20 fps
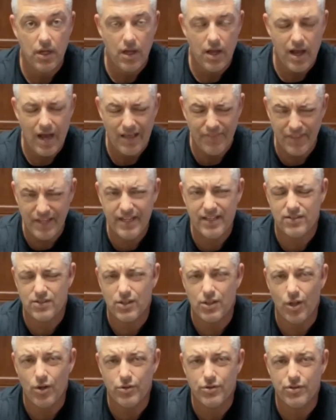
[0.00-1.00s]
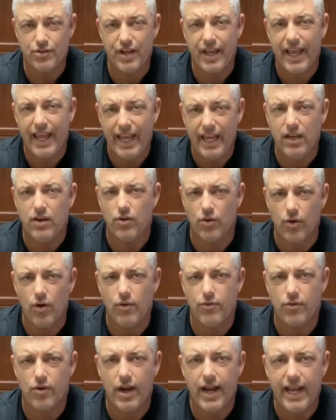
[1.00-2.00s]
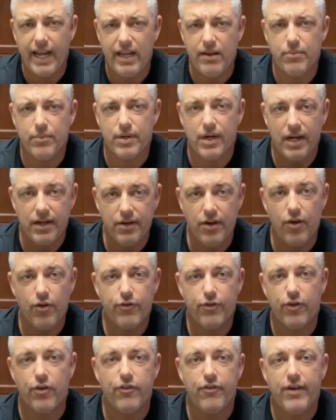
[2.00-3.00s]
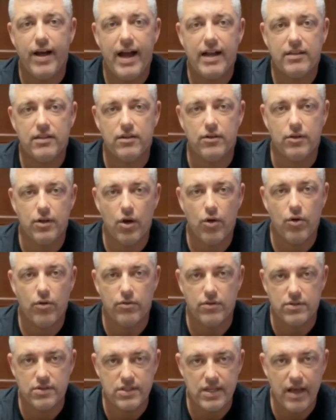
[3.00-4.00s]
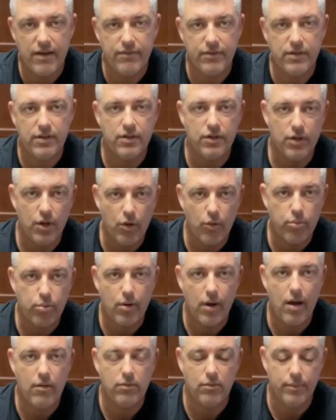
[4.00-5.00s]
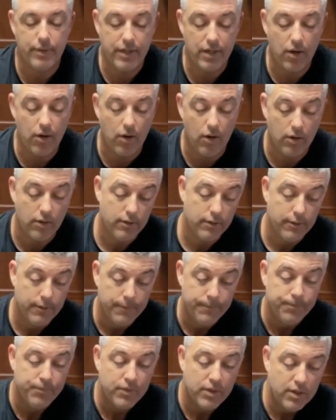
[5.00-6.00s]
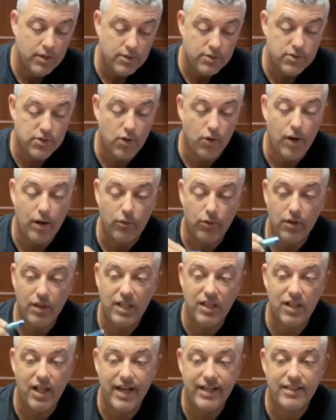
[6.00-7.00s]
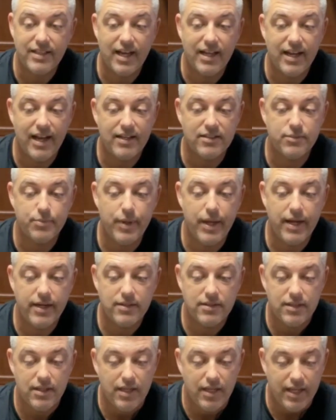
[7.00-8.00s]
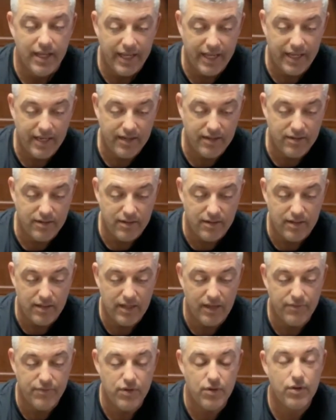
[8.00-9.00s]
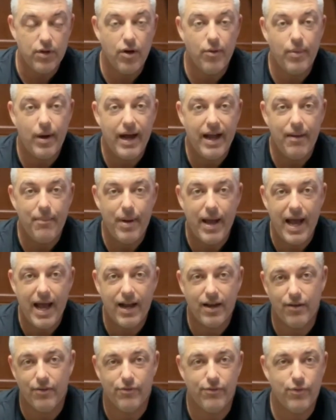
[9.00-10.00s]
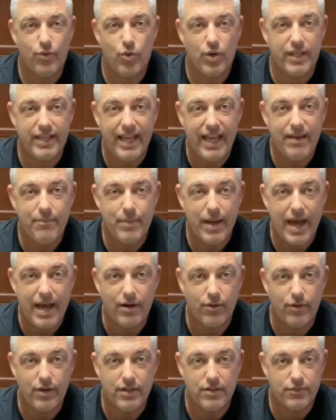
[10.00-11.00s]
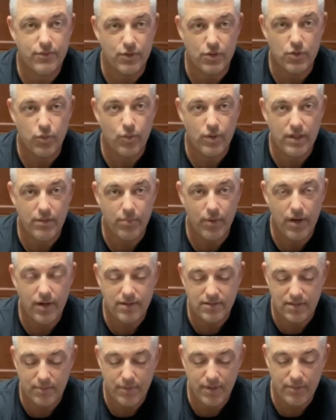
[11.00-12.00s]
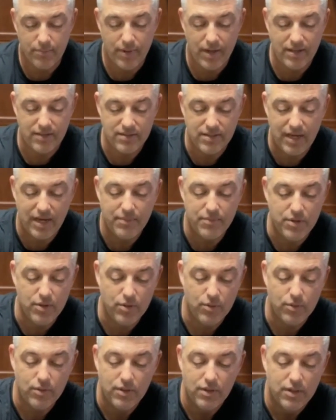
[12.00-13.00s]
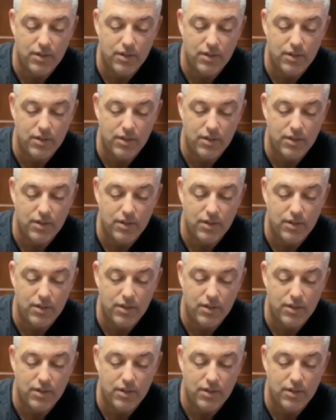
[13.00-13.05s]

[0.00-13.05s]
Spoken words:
I think it's closer to 8 or over 8, but I know for a fact it'll go over 7, no problem at all. So I really like that aspect. And if you go buy a pack of 48 batteries for 20 bucks, I mean, by the time you